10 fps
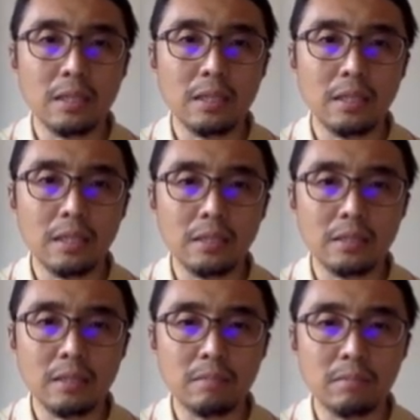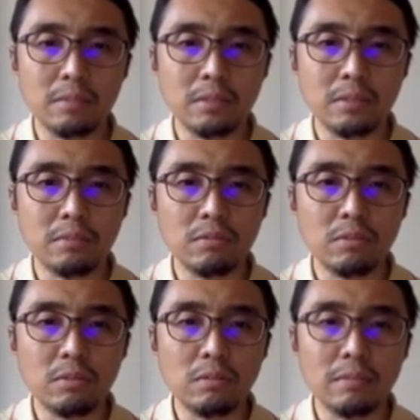examples
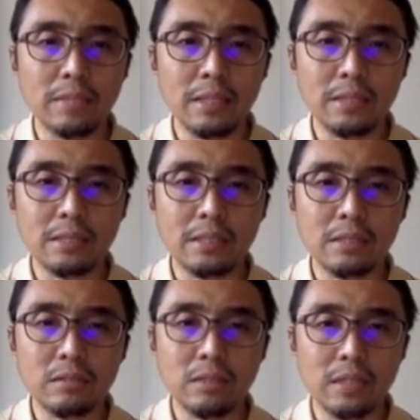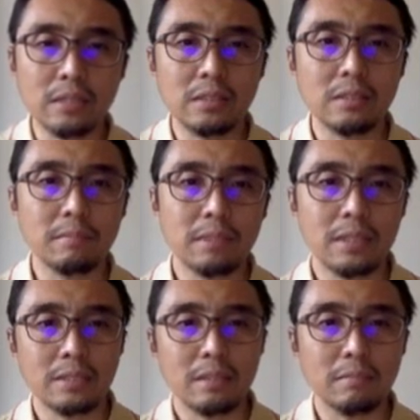before, but let's just look at the simple
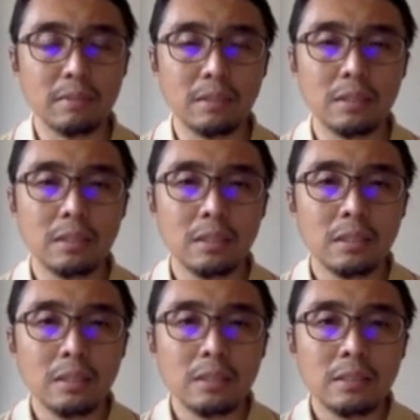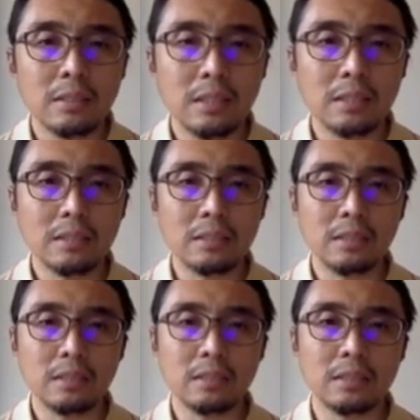example. Say this
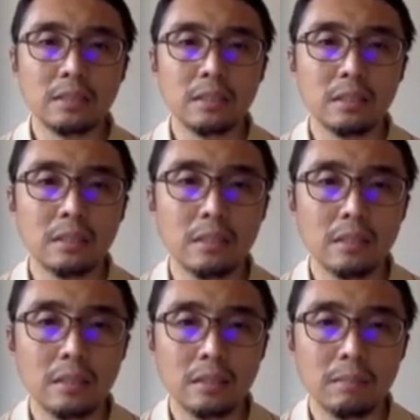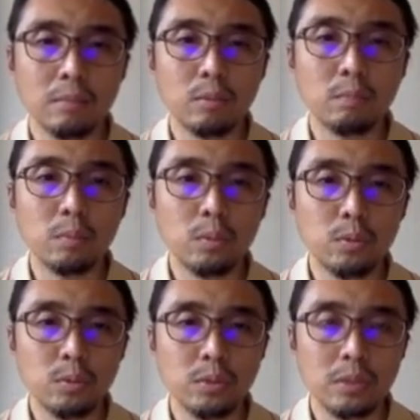is the
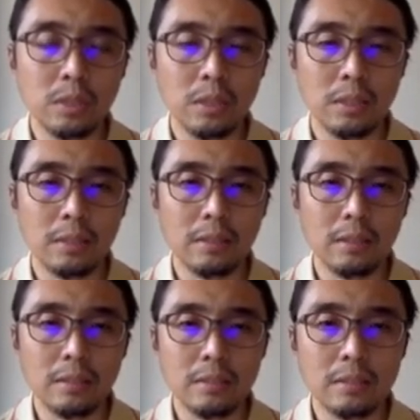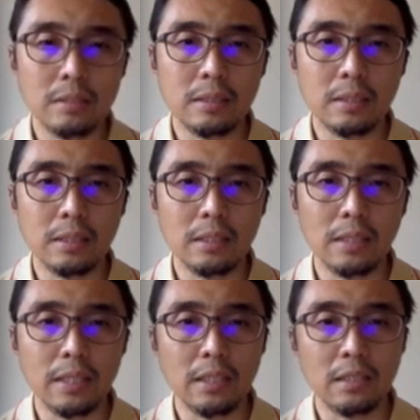proposed circuit
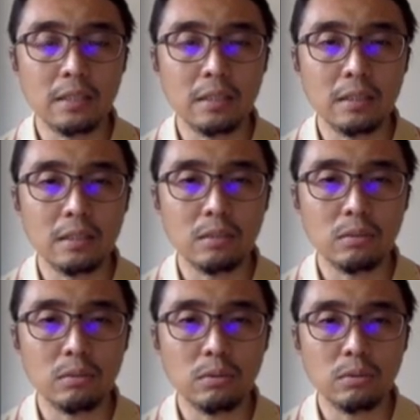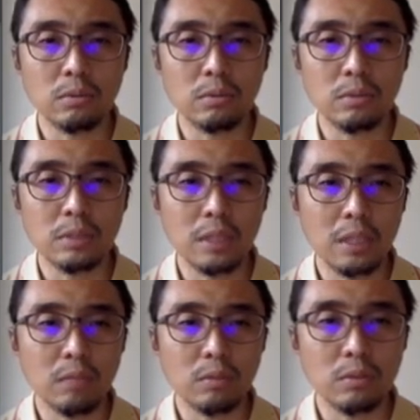that you
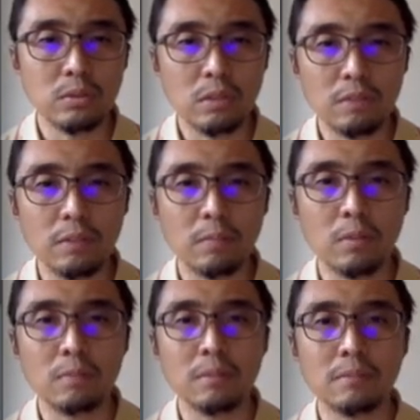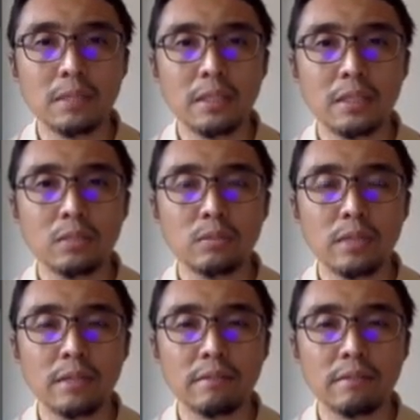say would solve the problem that you have